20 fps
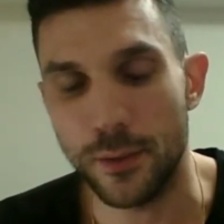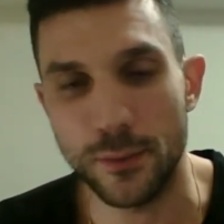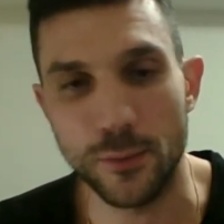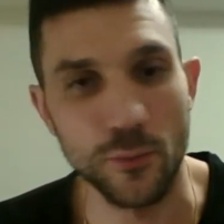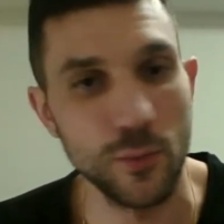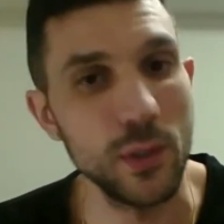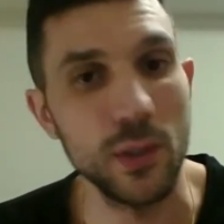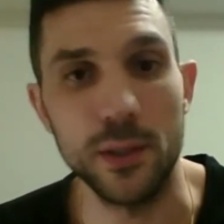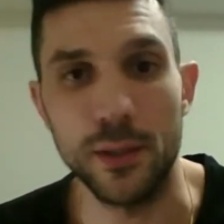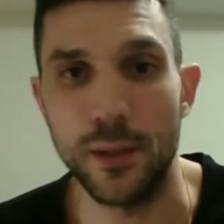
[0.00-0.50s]

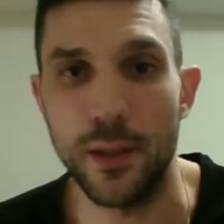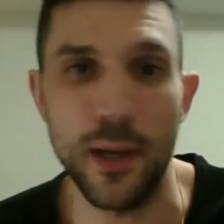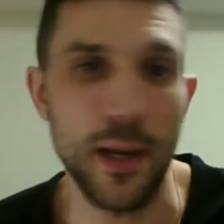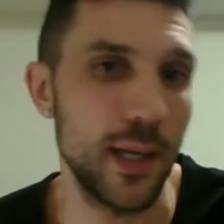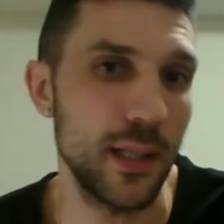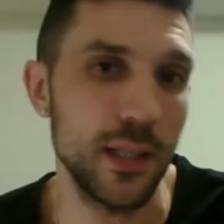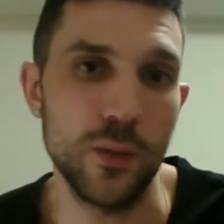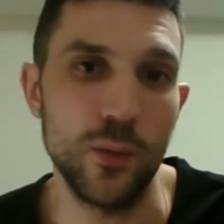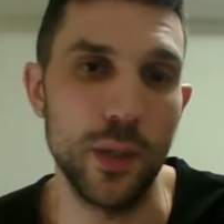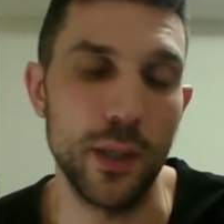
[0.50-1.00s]
Really,
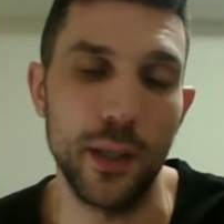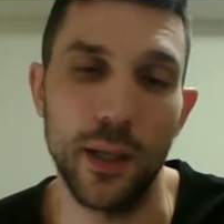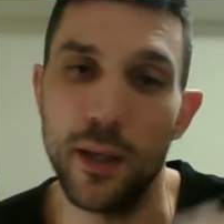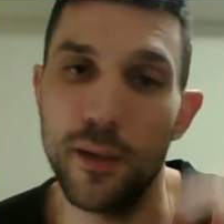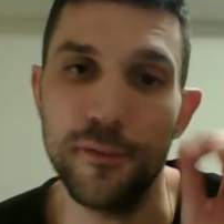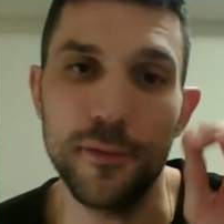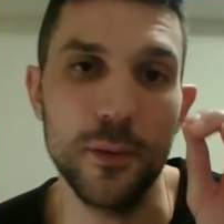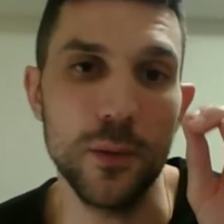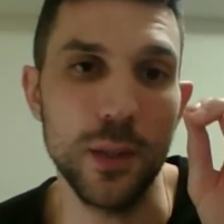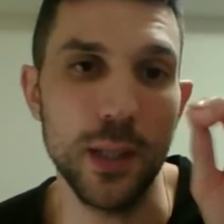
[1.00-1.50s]
anywhere.
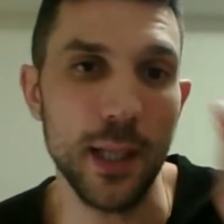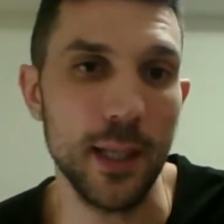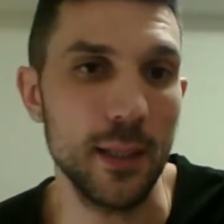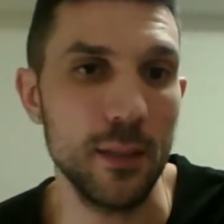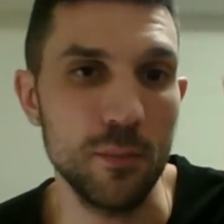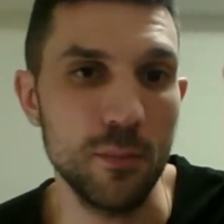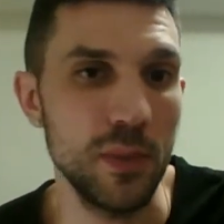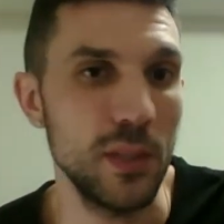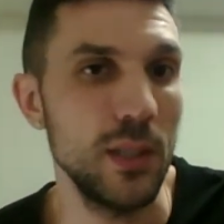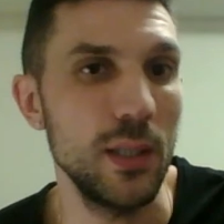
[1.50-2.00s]
If you
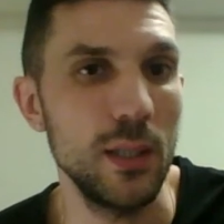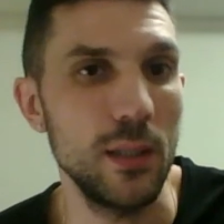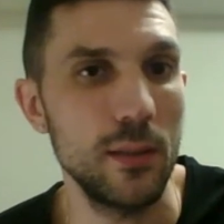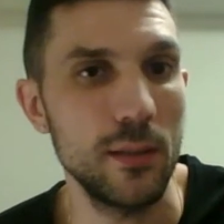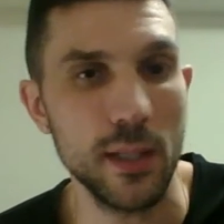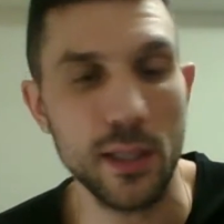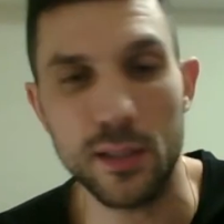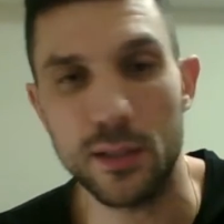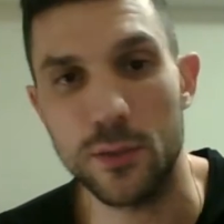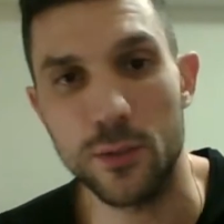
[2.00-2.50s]
can be
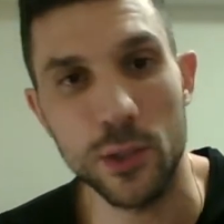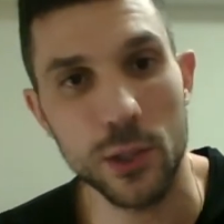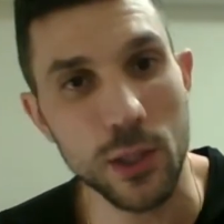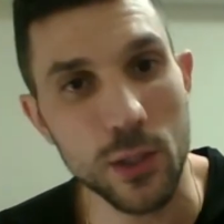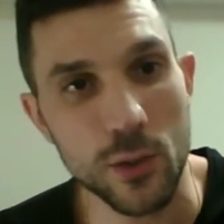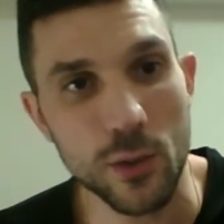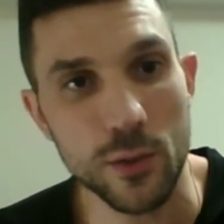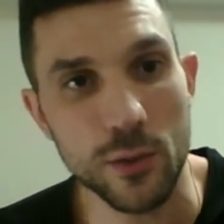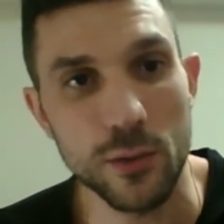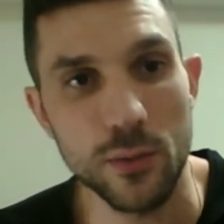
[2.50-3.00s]
next to
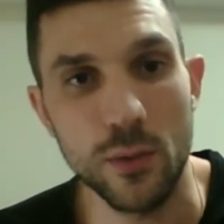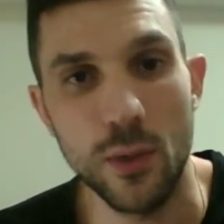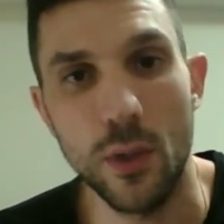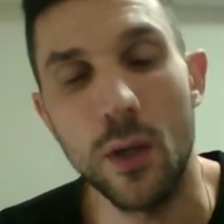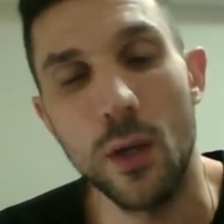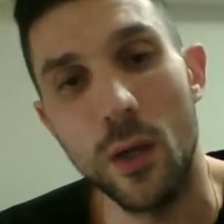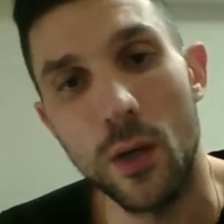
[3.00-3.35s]
Shinjuku